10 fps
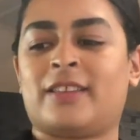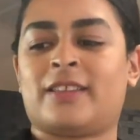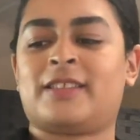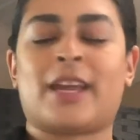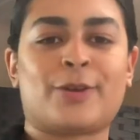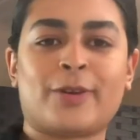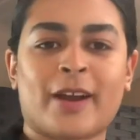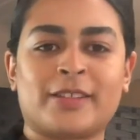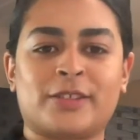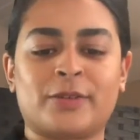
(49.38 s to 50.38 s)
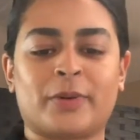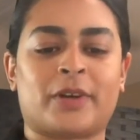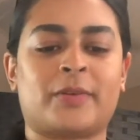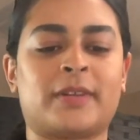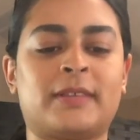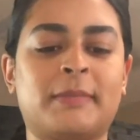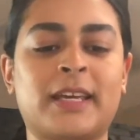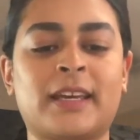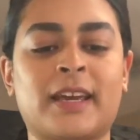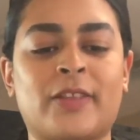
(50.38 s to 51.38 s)
take you guys to work with
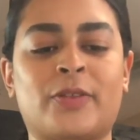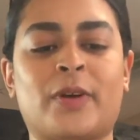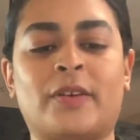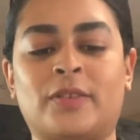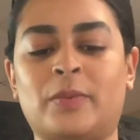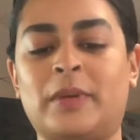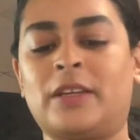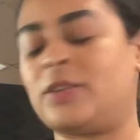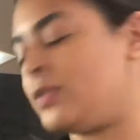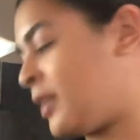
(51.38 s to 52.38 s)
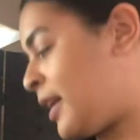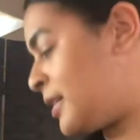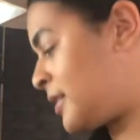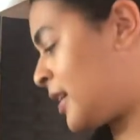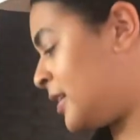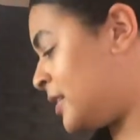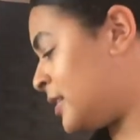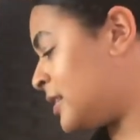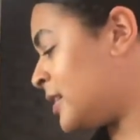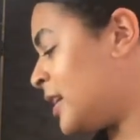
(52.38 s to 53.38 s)
me, and throughout the week you guys kind
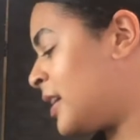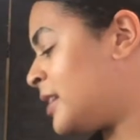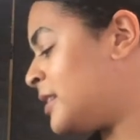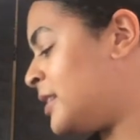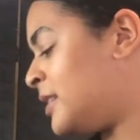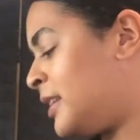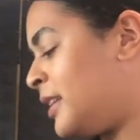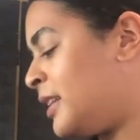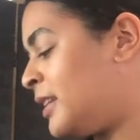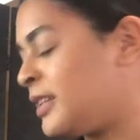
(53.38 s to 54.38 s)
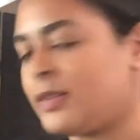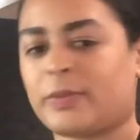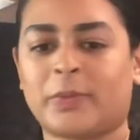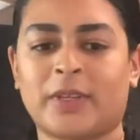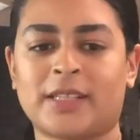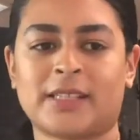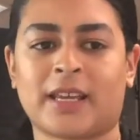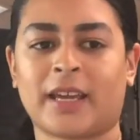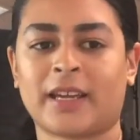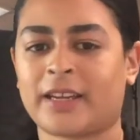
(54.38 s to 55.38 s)
of see what it's
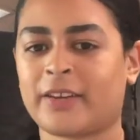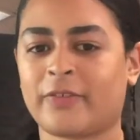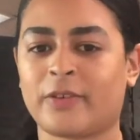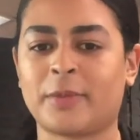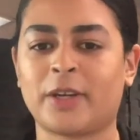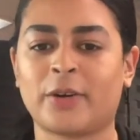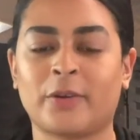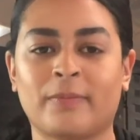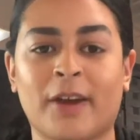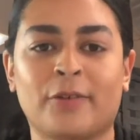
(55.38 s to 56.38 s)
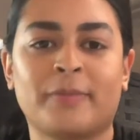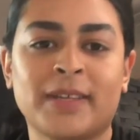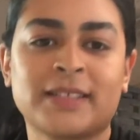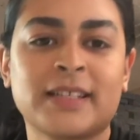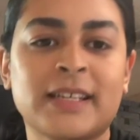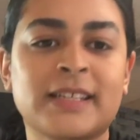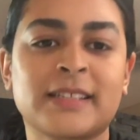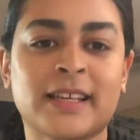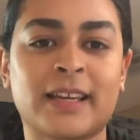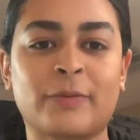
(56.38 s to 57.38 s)
like for me to own my own
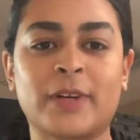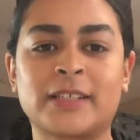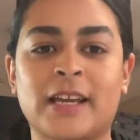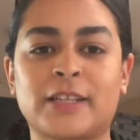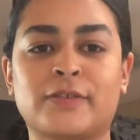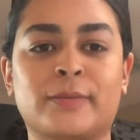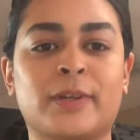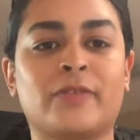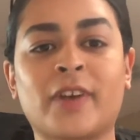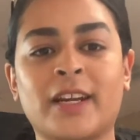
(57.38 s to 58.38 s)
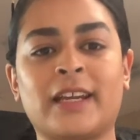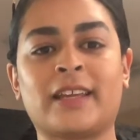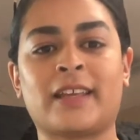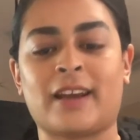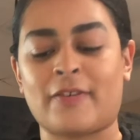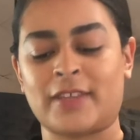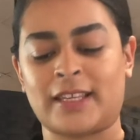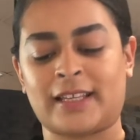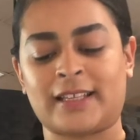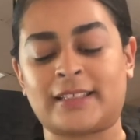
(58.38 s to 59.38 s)
business and what it takes for me to run it and
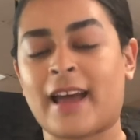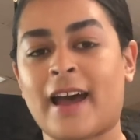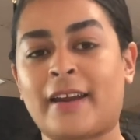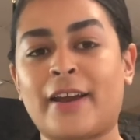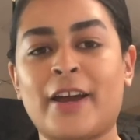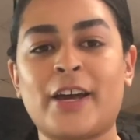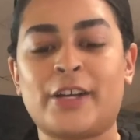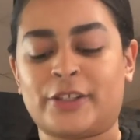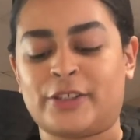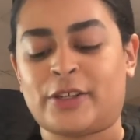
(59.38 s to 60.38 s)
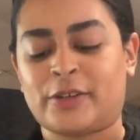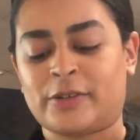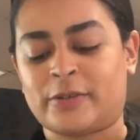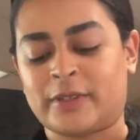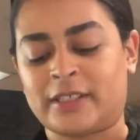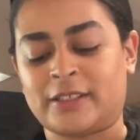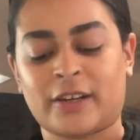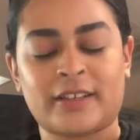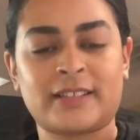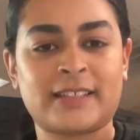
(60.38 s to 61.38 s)
everything like that. So
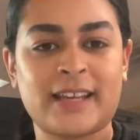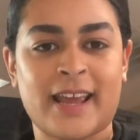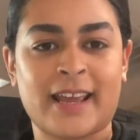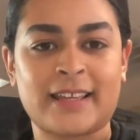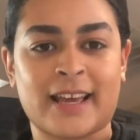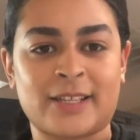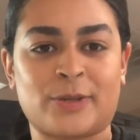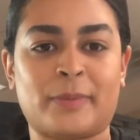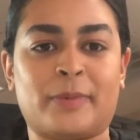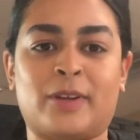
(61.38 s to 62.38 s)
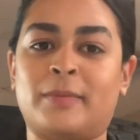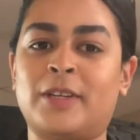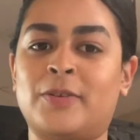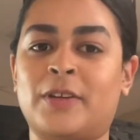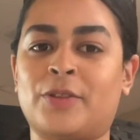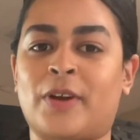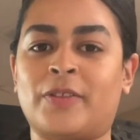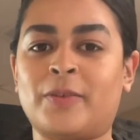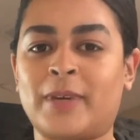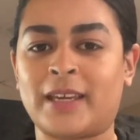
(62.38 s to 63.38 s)
starting today, that is what I'm going to be doing
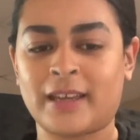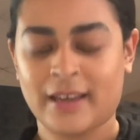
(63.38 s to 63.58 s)
throughout the week,